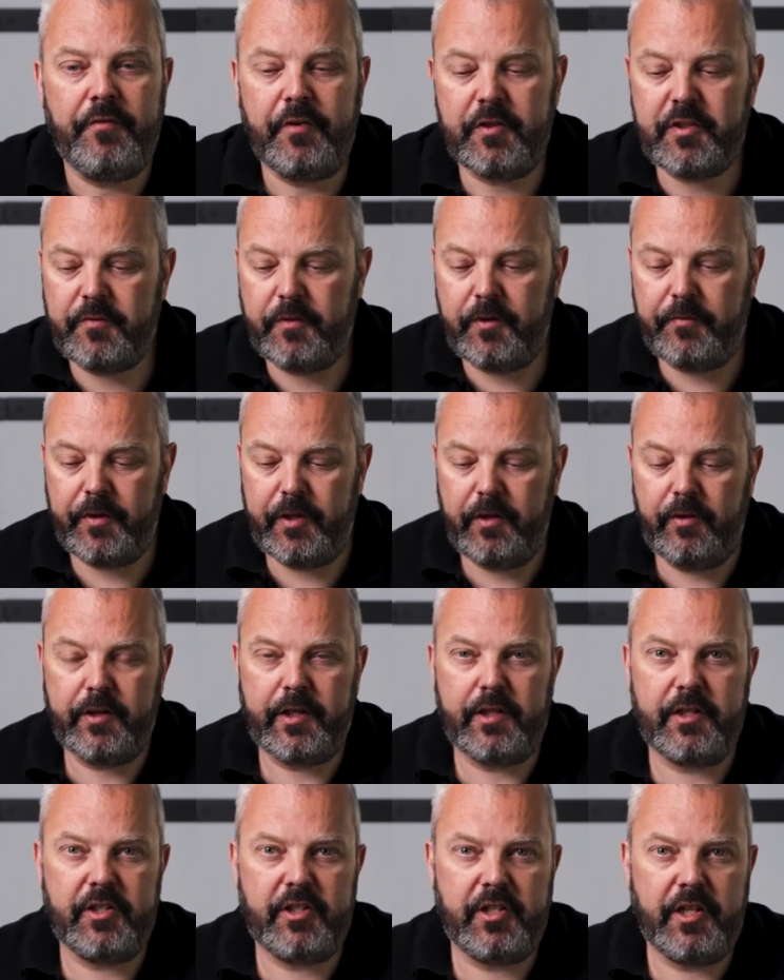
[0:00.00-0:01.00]
First of all, when you look
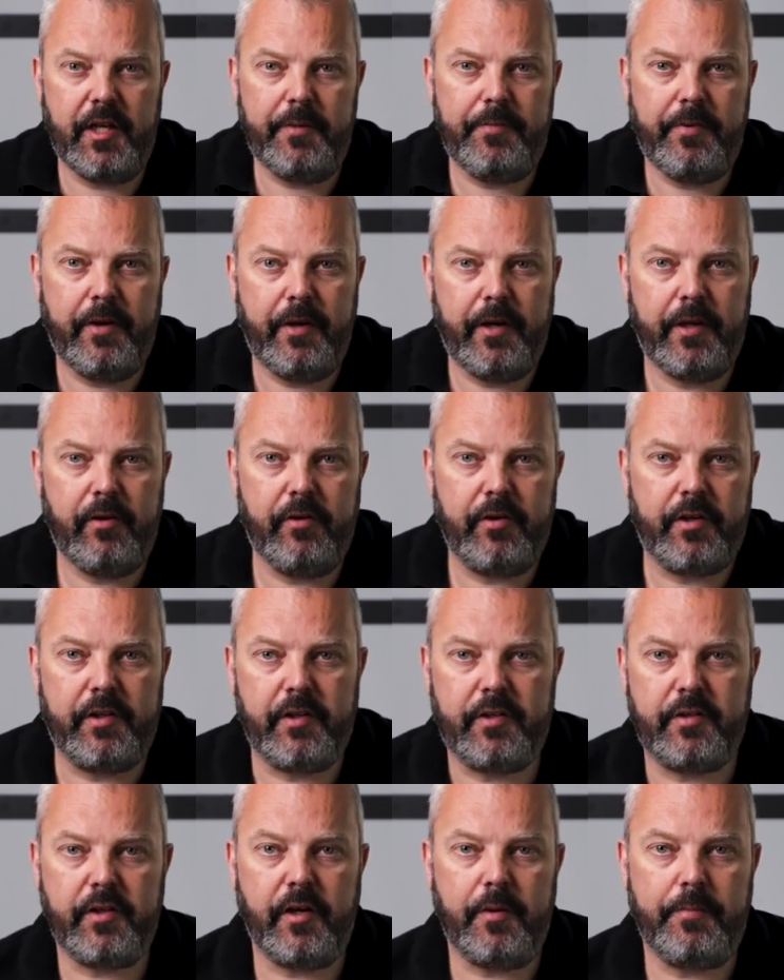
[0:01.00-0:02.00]
at the shape and you look at
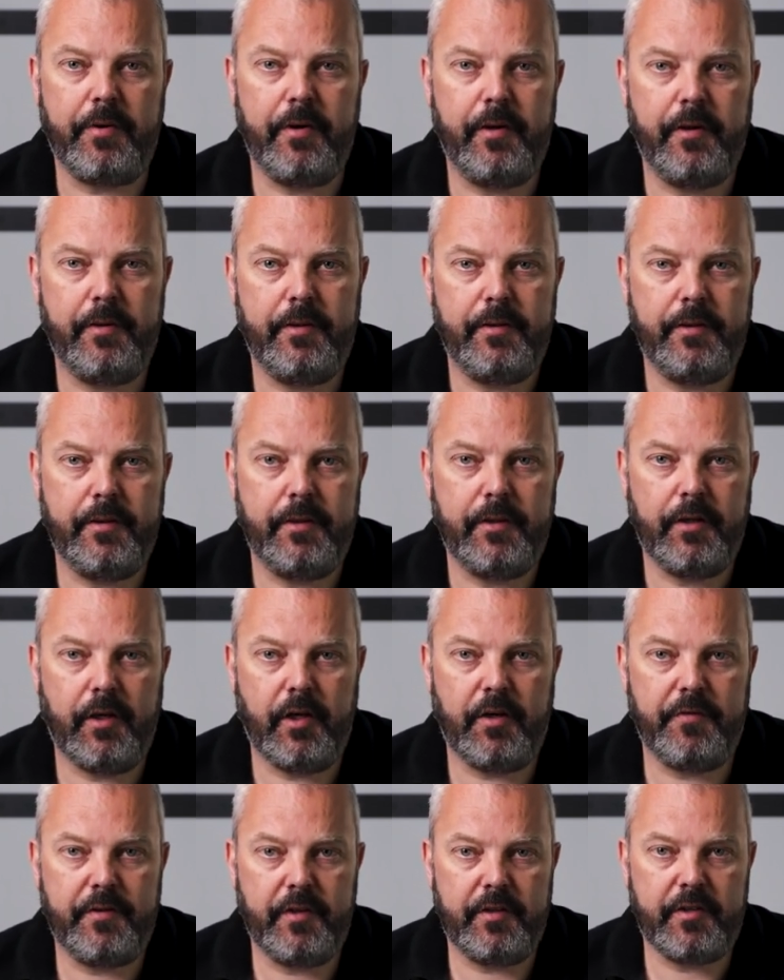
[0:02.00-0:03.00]
the top
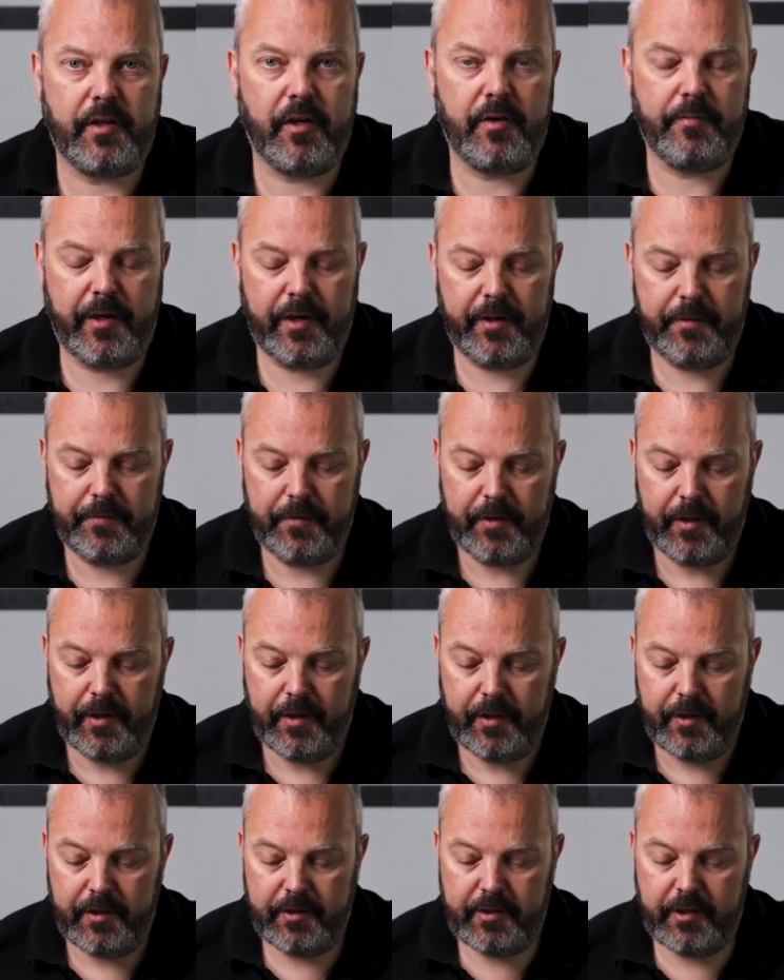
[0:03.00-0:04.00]
of the Tahoma,
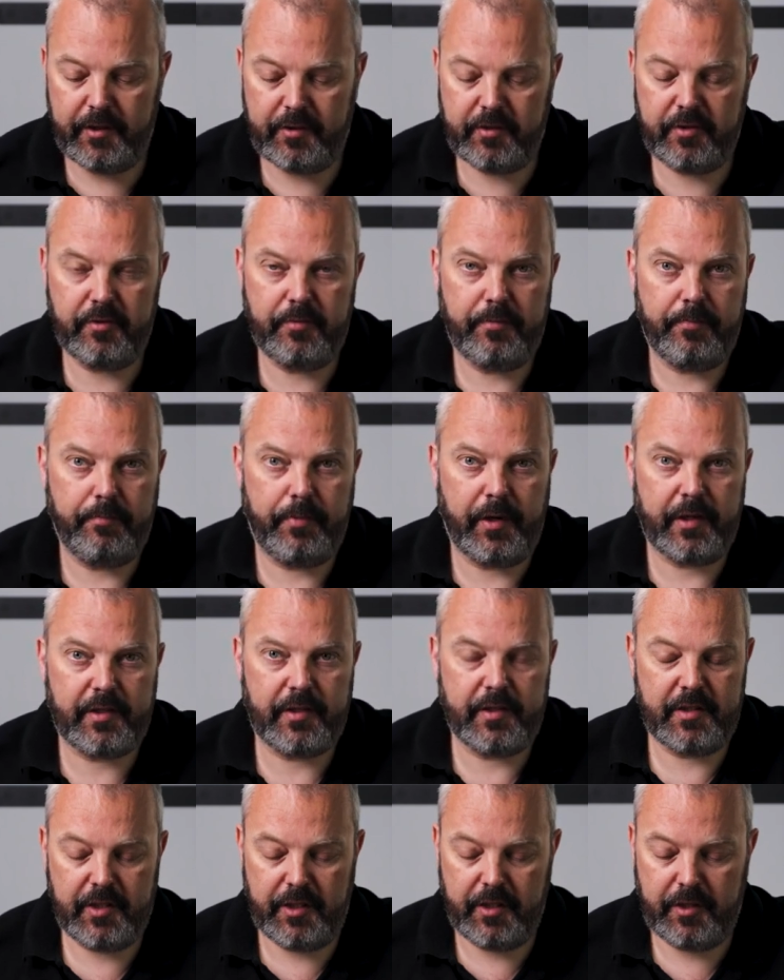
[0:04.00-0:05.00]
you see two
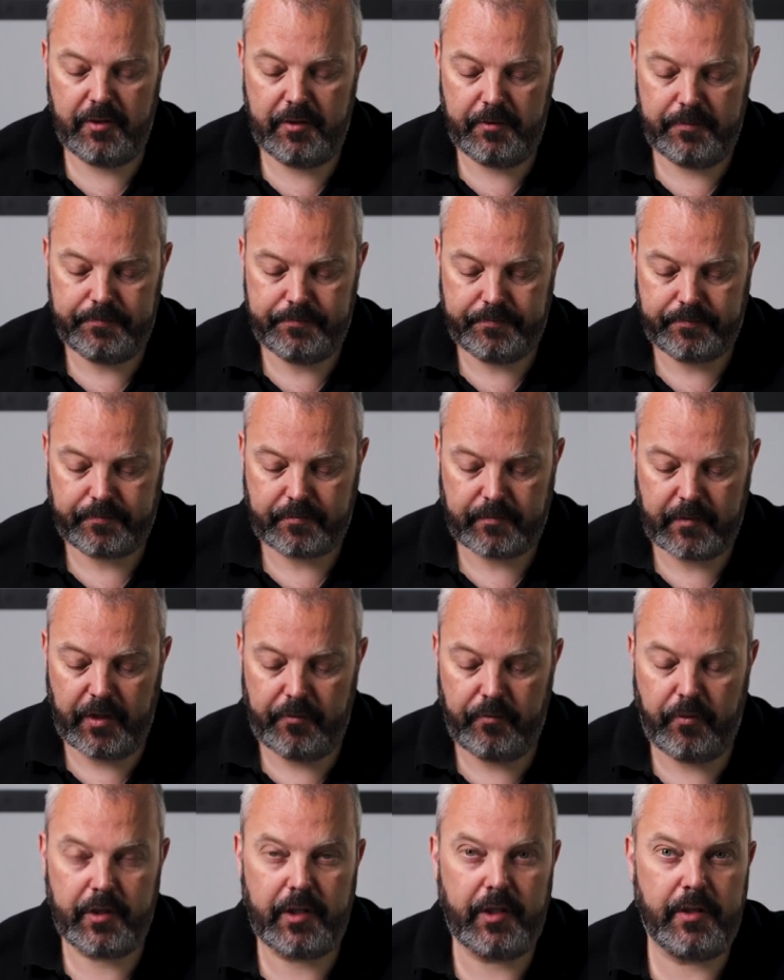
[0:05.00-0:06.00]
buttons here
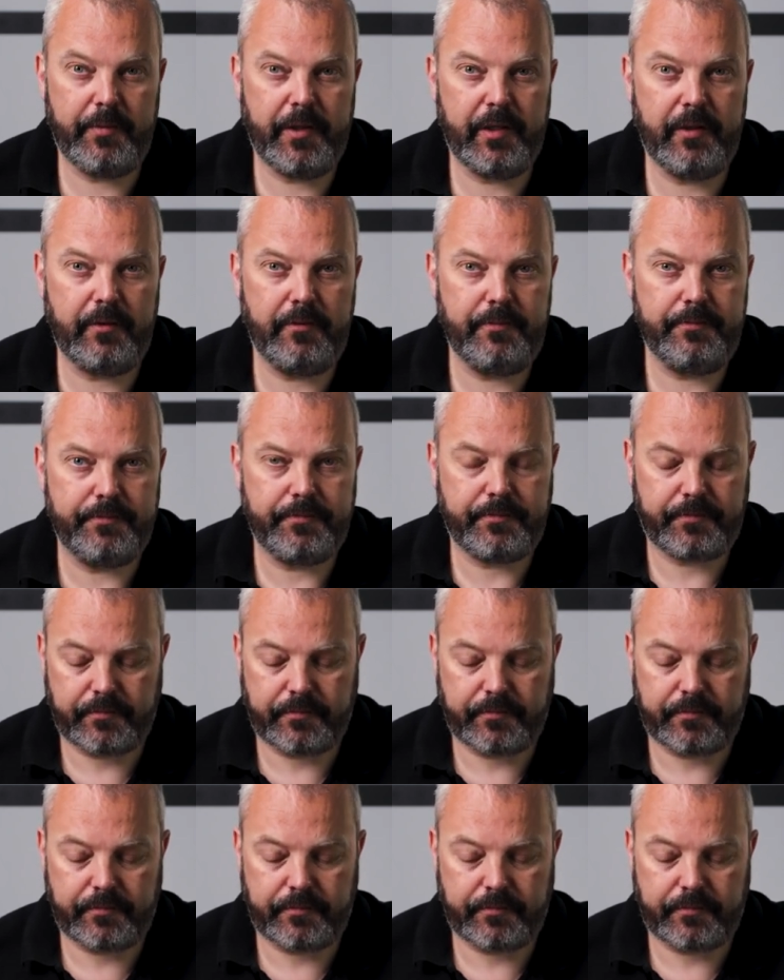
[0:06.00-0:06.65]
and one in the middle.